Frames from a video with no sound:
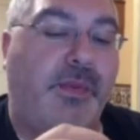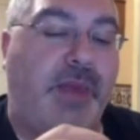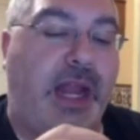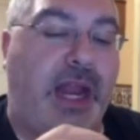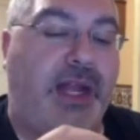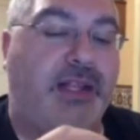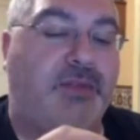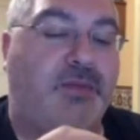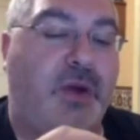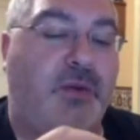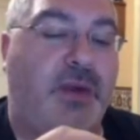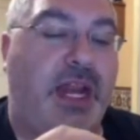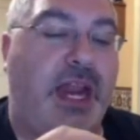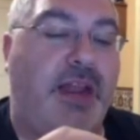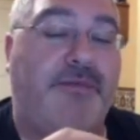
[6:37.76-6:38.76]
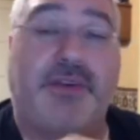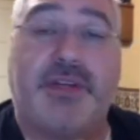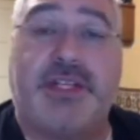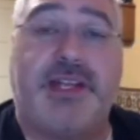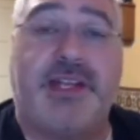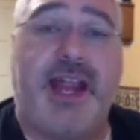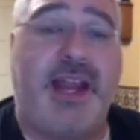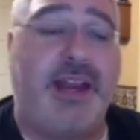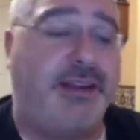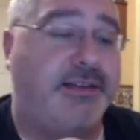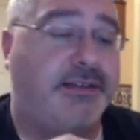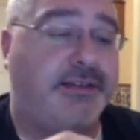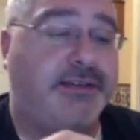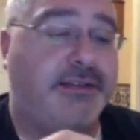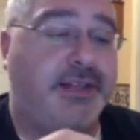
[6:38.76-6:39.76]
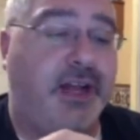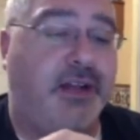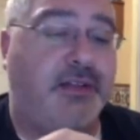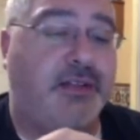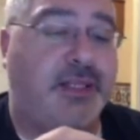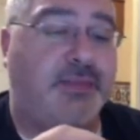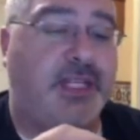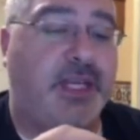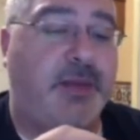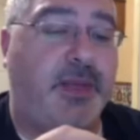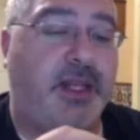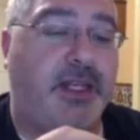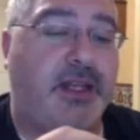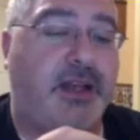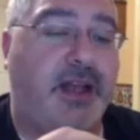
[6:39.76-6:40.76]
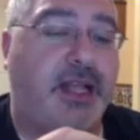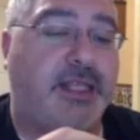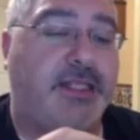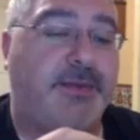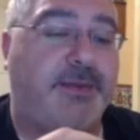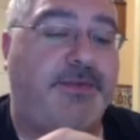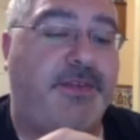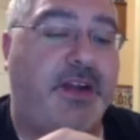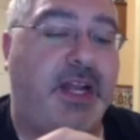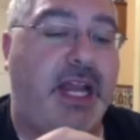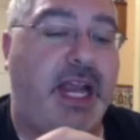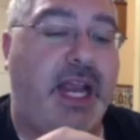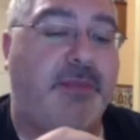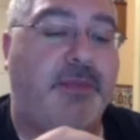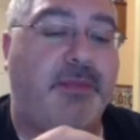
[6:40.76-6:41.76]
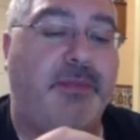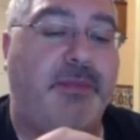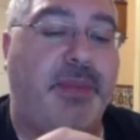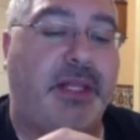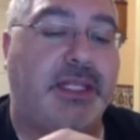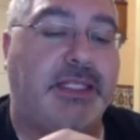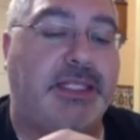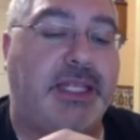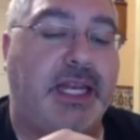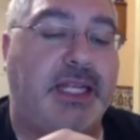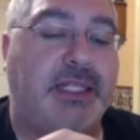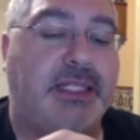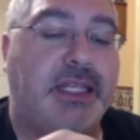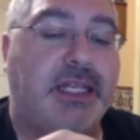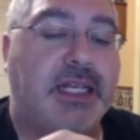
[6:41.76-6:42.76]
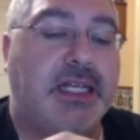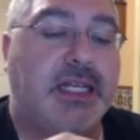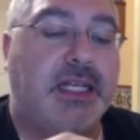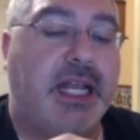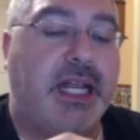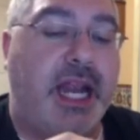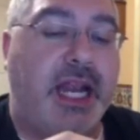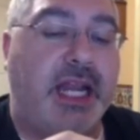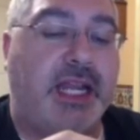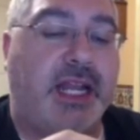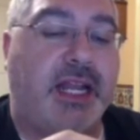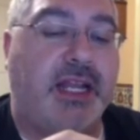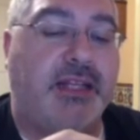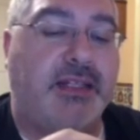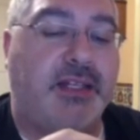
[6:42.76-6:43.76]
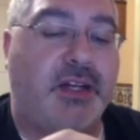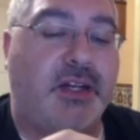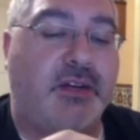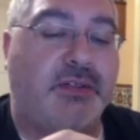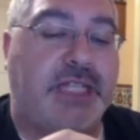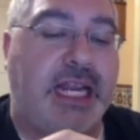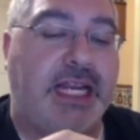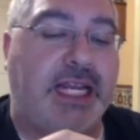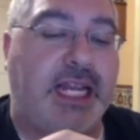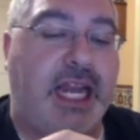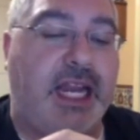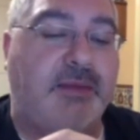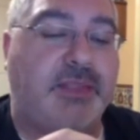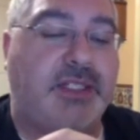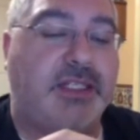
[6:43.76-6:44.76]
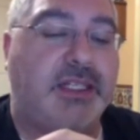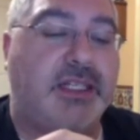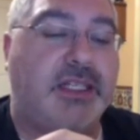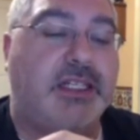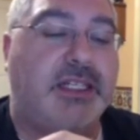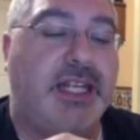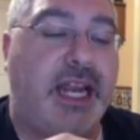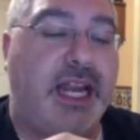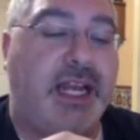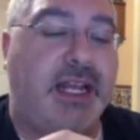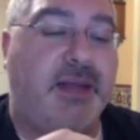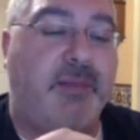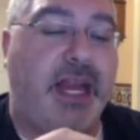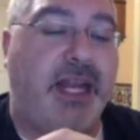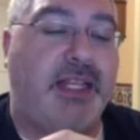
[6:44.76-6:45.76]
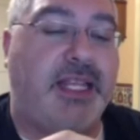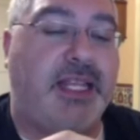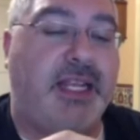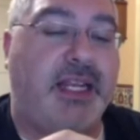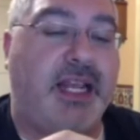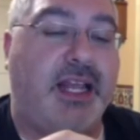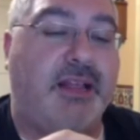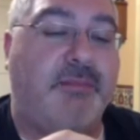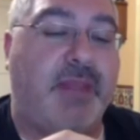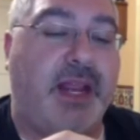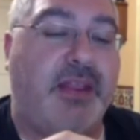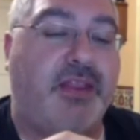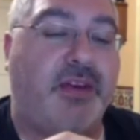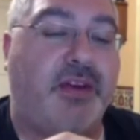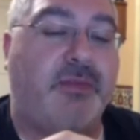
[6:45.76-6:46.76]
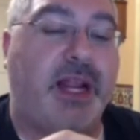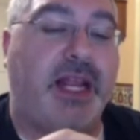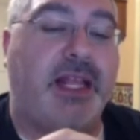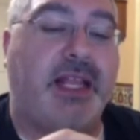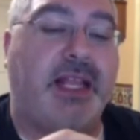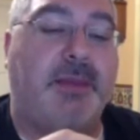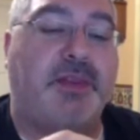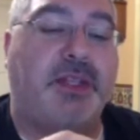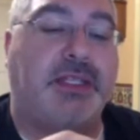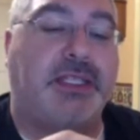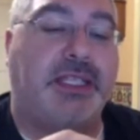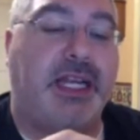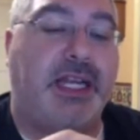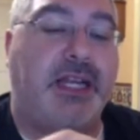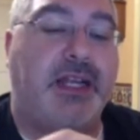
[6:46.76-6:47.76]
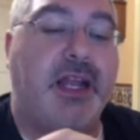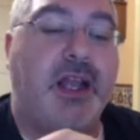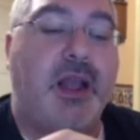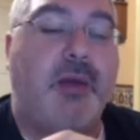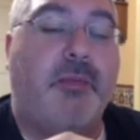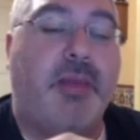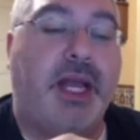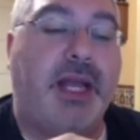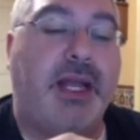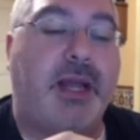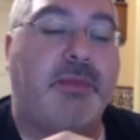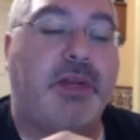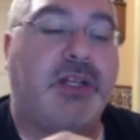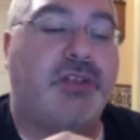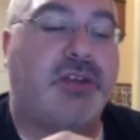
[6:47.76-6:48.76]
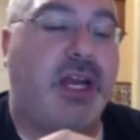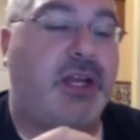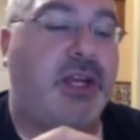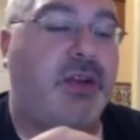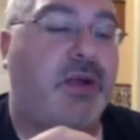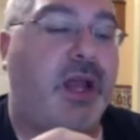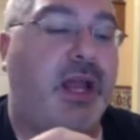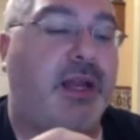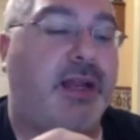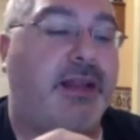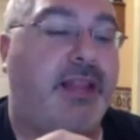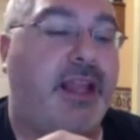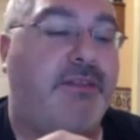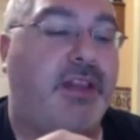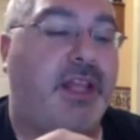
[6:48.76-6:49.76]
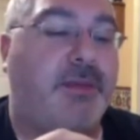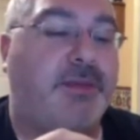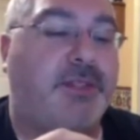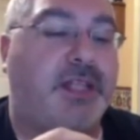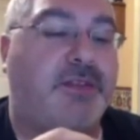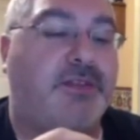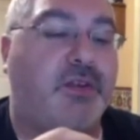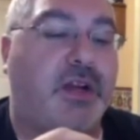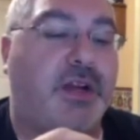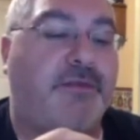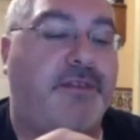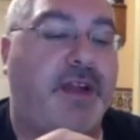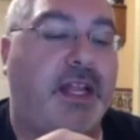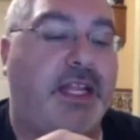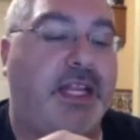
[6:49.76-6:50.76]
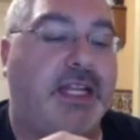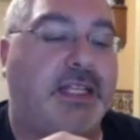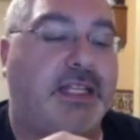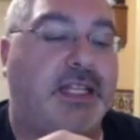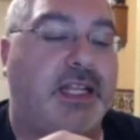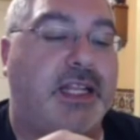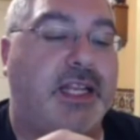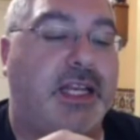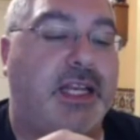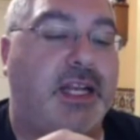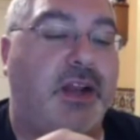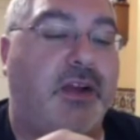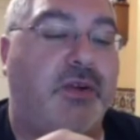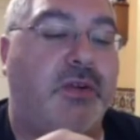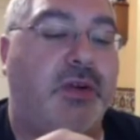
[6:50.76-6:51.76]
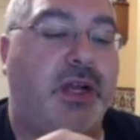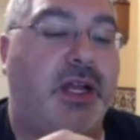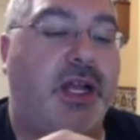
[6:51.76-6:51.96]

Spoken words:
that is what we have for today. You know, SimCity BuildIt. Awesome, fun app. Building cities. And, you know, taking names. And made the my third Megalopolis League. But I'm going to try to level up stuff so I can finally get to the Neo